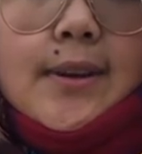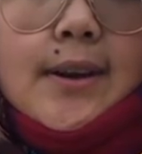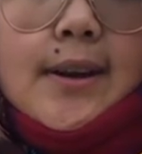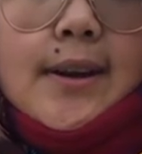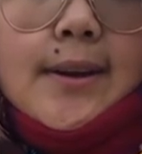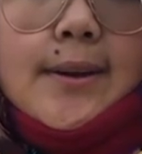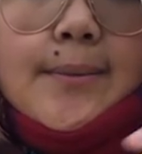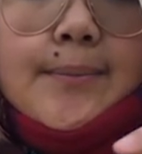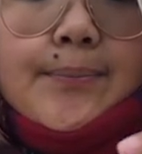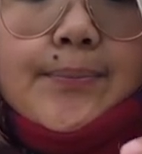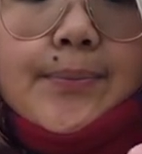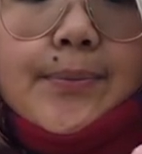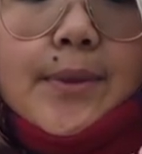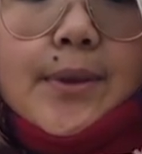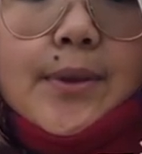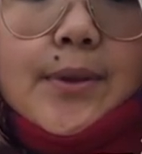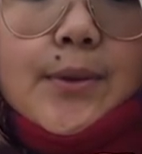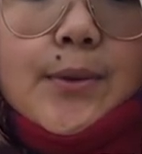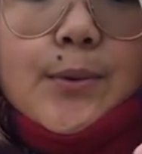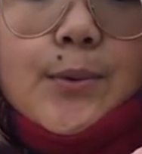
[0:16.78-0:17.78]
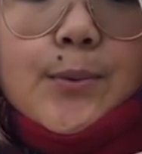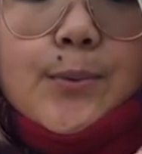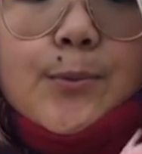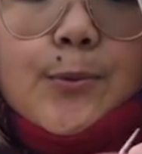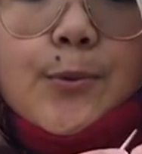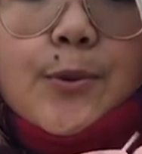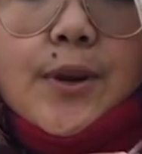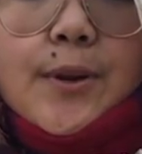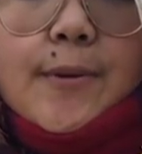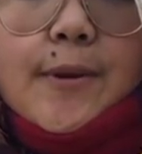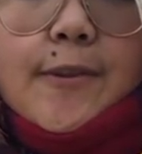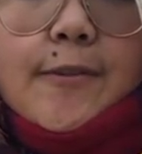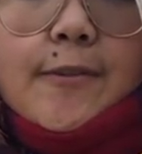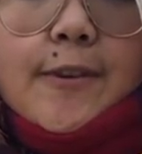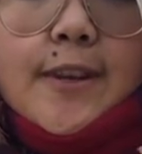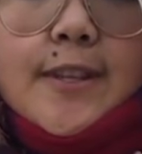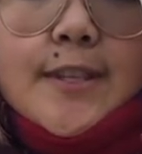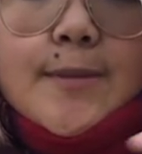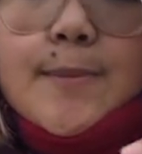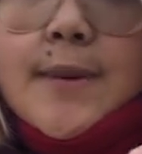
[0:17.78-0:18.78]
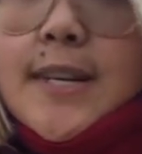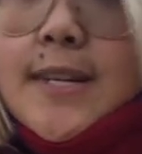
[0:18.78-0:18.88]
one of my friends